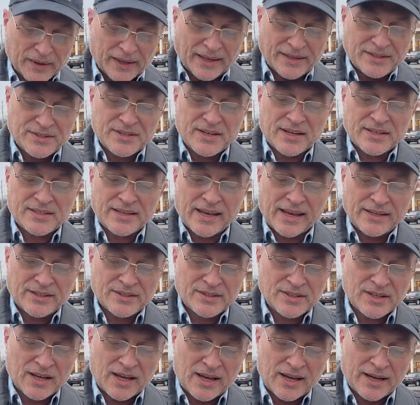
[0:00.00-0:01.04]
It says a
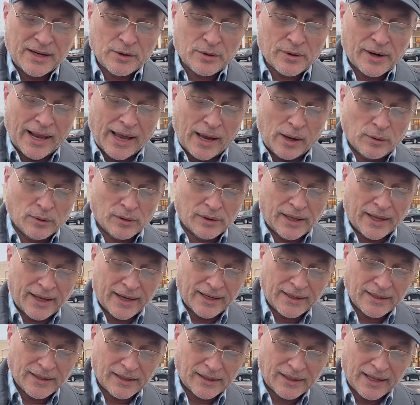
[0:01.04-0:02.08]
sign or
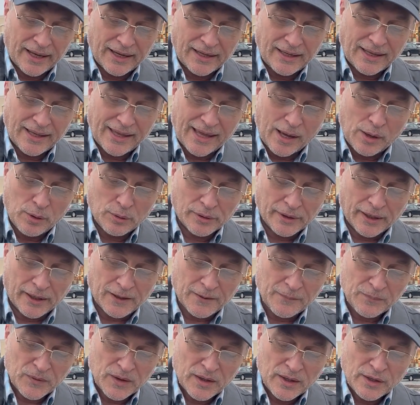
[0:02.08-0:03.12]
outline lighting
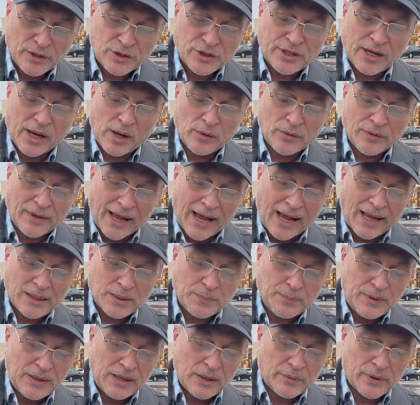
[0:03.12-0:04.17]
outlet shall
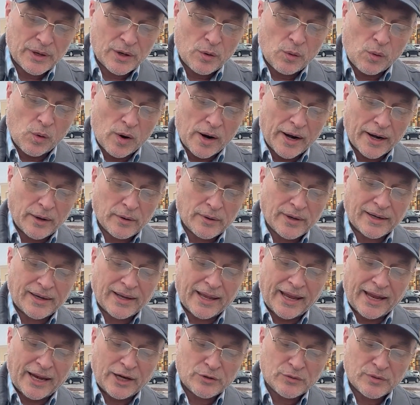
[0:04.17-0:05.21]
not be required
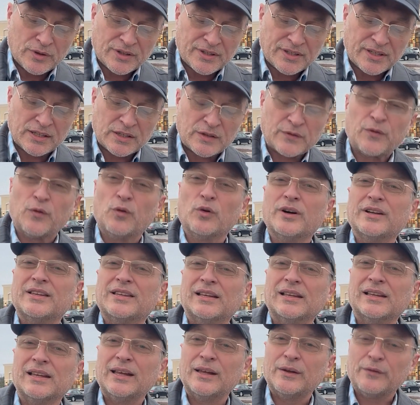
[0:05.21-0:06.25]
at entrances for
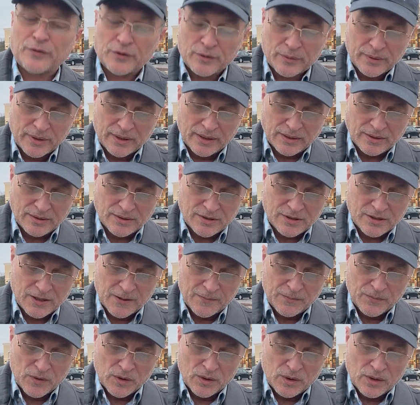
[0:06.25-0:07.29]
deliveries
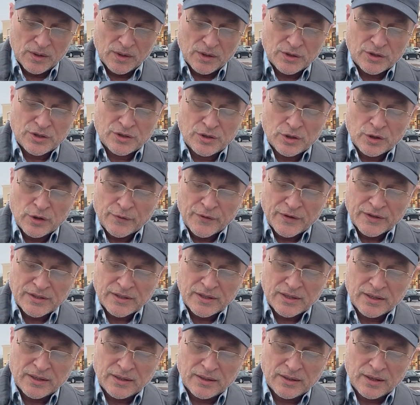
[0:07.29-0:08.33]
service,
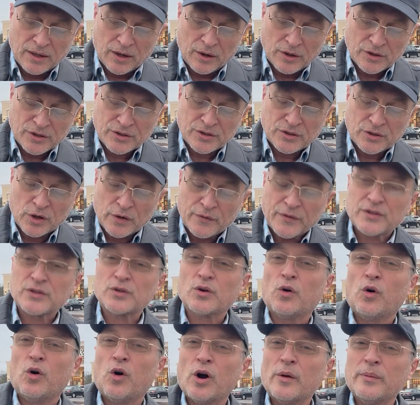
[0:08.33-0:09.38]
conduct, service
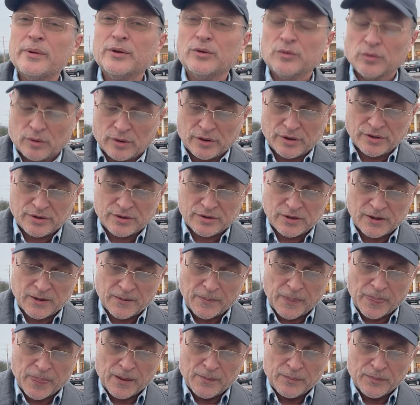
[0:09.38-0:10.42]
corridors
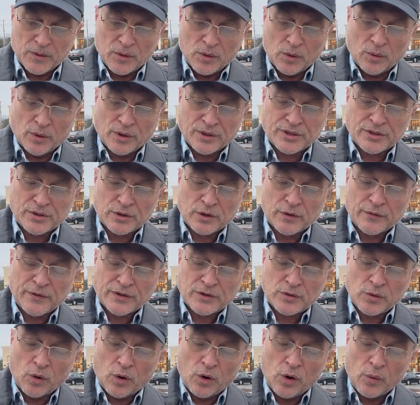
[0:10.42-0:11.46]
or
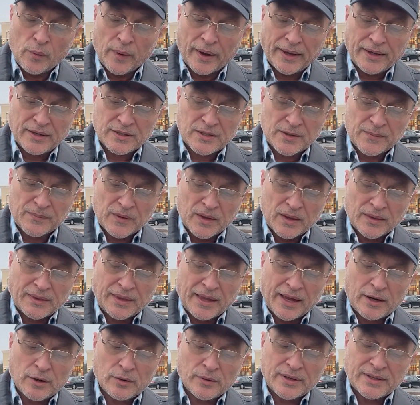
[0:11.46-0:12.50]
service hallways
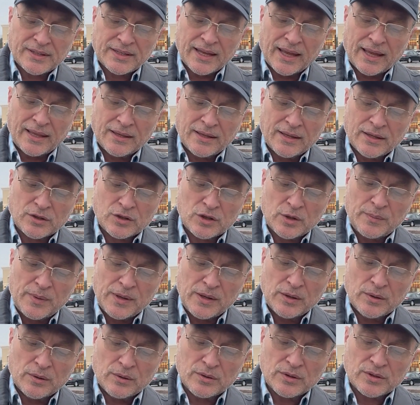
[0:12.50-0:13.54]
that are intended to
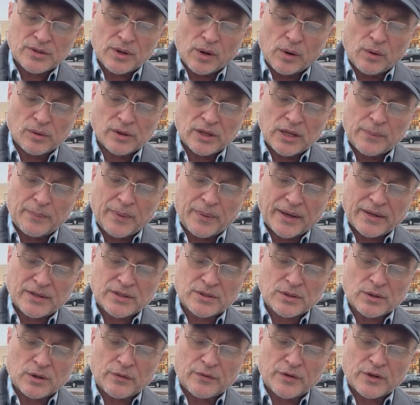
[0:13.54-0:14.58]
be used only by
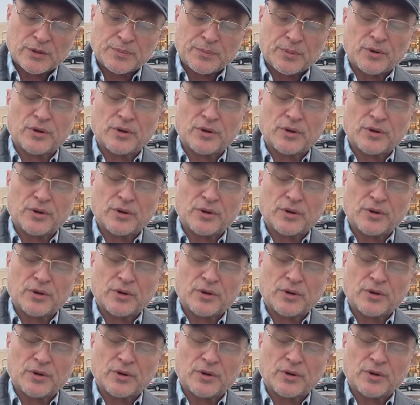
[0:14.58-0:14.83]
service